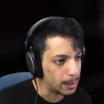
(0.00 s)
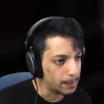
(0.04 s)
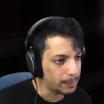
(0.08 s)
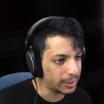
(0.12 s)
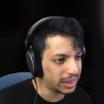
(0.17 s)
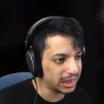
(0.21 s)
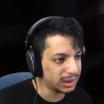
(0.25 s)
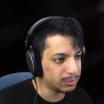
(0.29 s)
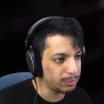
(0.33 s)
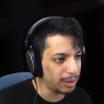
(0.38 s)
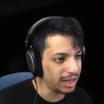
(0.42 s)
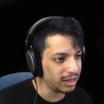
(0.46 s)
But
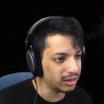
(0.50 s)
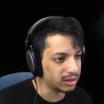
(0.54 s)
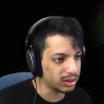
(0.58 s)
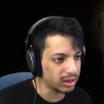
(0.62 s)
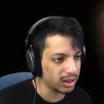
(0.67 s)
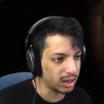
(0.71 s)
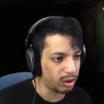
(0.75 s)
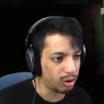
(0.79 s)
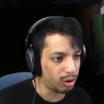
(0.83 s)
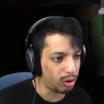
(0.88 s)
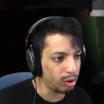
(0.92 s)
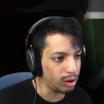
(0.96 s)
it makes
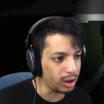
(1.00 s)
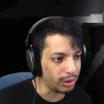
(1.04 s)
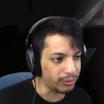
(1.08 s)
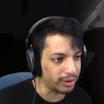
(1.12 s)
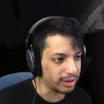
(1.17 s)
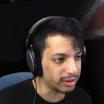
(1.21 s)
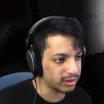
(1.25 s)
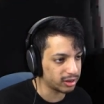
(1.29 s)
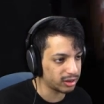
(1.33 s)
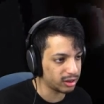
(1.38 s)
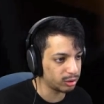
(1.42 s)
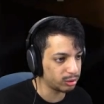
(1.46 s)
all of
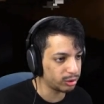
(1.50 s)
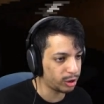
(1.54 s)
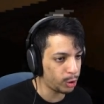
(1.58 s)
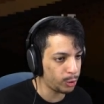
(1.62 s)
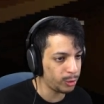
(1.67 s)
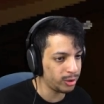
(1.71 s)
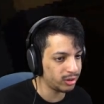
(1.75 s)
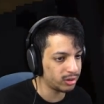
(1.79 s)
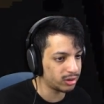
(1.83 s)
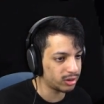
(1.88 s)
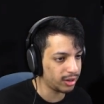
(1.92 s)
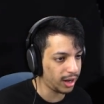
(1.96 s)
us here go
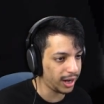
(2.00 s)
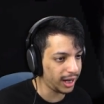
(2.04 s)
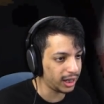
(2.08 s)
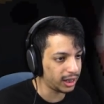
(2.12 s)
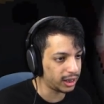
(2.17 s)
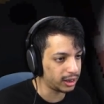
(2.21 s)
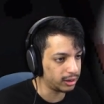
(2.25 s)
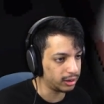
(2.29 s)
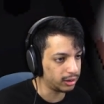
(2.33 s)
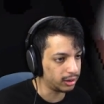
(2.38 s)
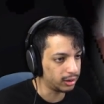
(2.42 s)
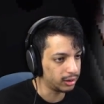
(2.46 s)

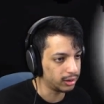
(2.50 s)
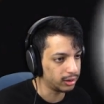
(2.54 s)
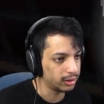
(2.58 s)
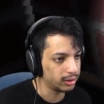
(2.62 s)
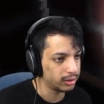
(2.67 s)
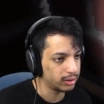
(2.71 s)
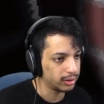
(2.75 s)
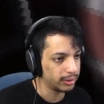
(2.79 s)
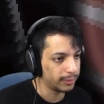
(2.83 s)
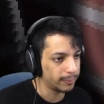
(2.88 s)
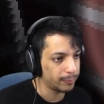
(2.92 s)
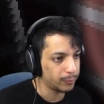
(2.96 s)
insane.
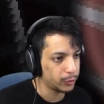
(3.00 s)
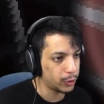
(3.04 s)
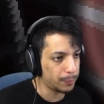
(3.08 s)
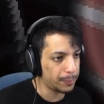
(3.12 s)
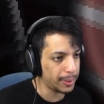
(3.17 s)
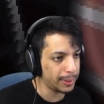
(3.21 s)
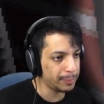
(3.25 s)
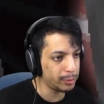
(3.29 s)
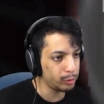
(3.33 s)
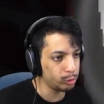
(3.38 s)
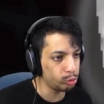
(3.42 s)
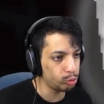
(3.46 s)
The
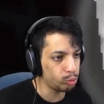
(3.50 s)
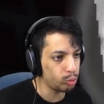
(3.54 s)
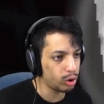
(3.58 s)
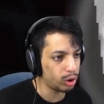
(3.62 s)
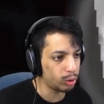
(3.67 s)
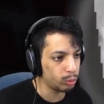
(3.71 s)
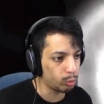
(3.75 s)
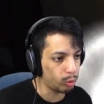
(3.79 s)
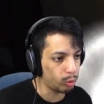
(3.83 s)
people who are